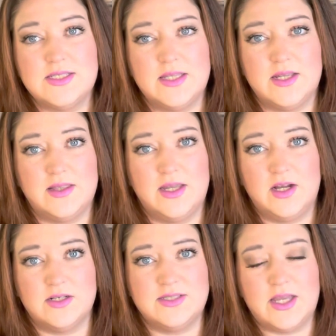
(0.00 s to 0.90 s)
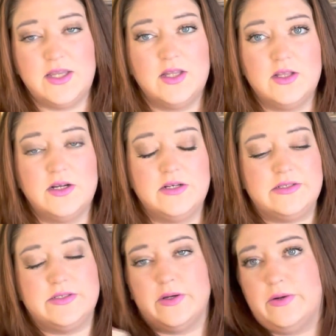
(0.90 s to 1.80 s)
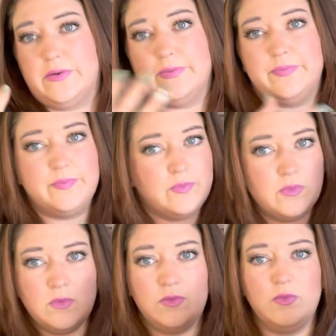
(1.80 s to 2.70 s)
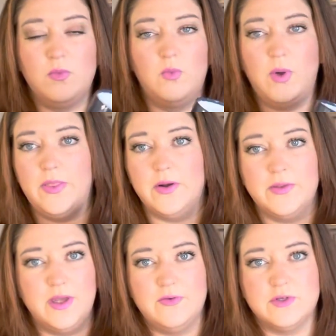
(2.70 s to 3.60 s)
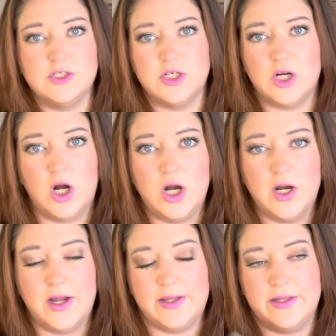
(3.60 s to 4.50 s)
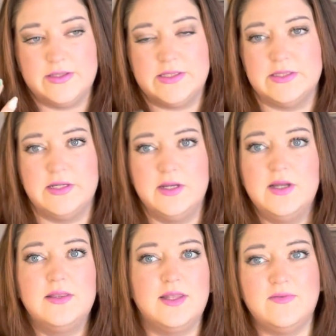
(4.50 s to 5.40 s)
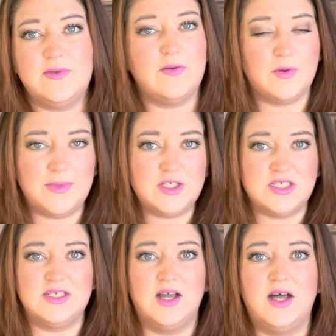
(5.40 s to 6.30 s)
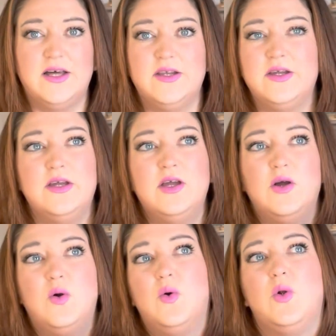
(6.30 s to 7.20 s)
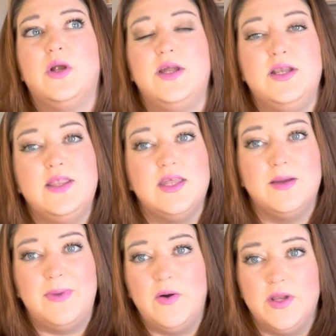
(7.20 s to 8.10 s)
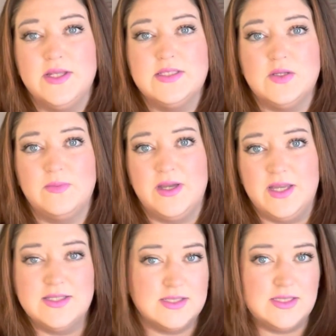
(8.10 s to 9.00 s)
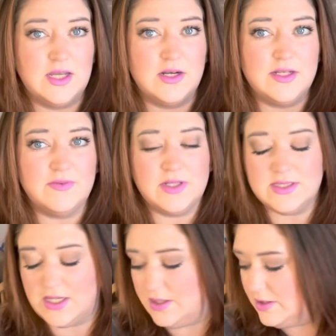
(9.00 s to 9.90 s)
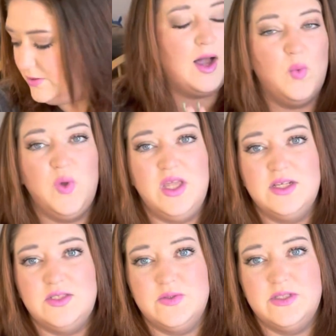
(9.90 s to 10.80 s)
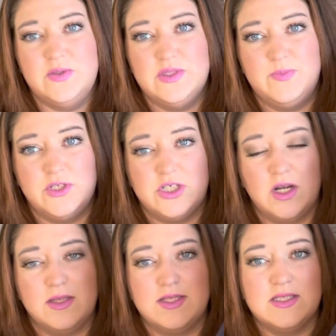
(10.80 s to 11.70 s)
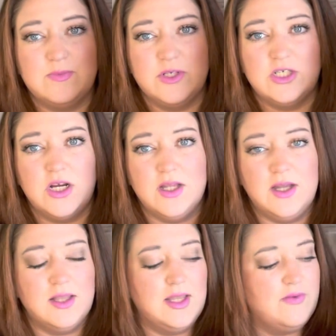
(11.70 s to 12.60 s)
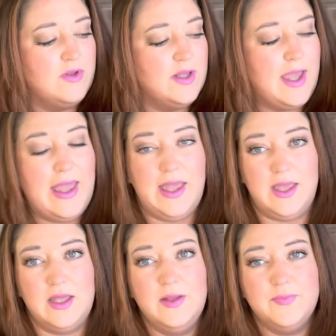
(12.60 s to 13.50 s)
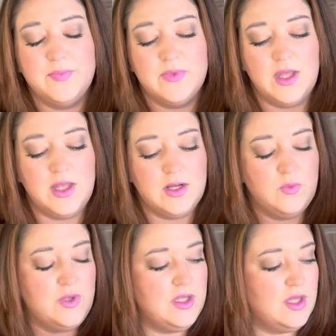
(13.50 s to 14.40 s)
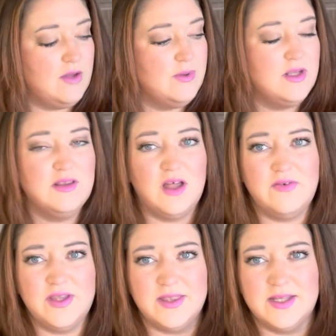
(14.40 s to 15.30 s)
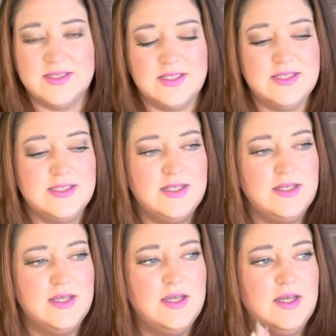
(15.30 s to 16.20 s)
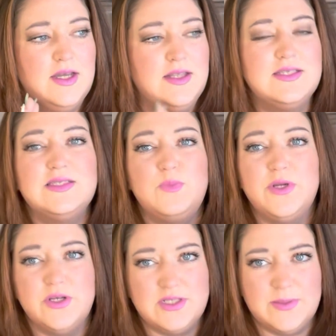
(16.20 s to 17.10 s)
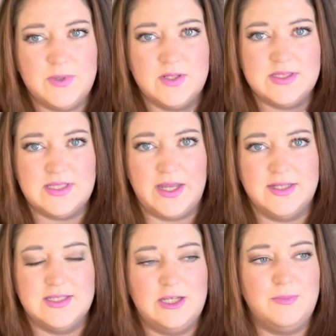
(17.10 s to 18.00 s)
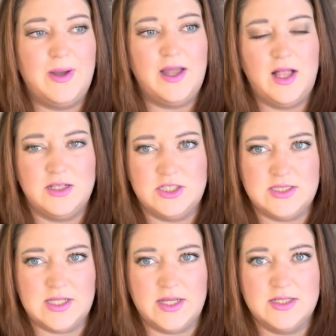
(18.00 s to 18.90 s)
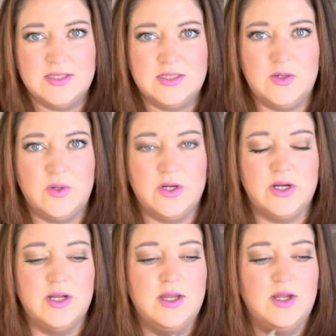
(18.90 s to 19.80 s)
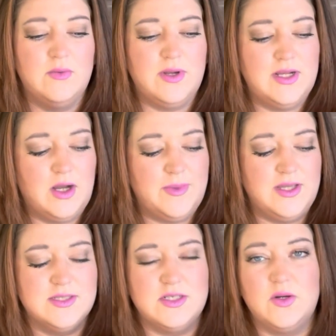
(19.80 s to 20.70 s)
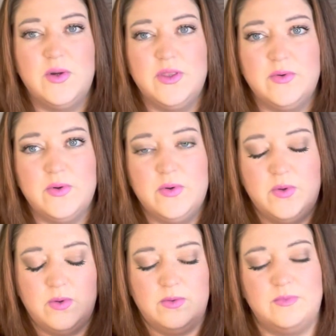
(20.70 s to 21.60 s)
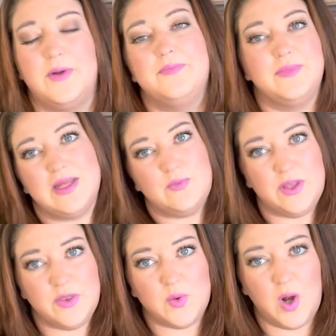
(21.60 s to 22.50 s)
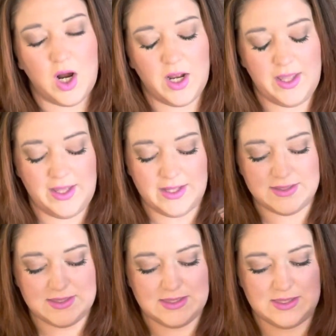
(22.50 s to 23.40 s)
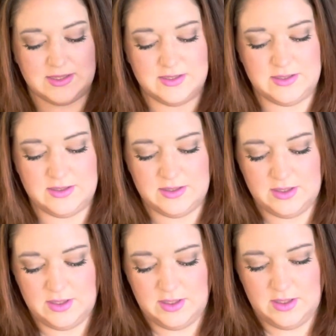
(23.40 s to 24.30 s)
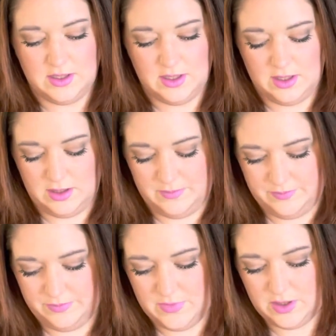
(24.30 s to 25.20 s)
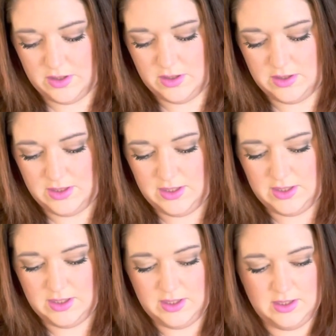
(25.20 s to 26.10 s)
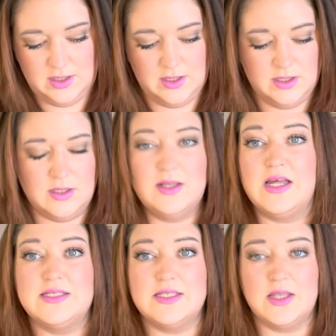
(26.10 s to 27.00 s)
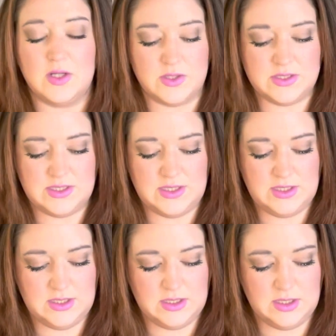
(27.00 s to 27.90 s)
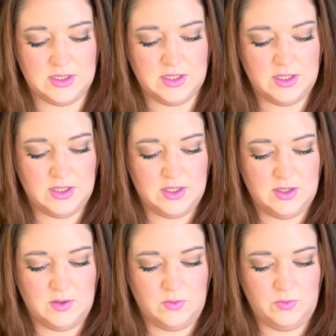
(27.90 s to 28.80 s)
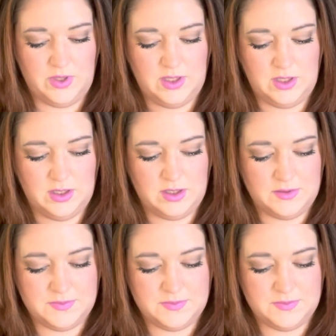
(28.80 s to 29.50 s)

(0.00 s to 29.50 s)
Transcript: say that they are secular, so whether they for sure are, I guess. They've never mentioned God or anything about it. So my guess is they are definitely secular. We do use Bookshark. This is Bookshark level A and we have been loving this. This this is more your typical science, like your biology science. Your right now my kids are going through, well, they went through ants. Um, they're currently in lesson 13. We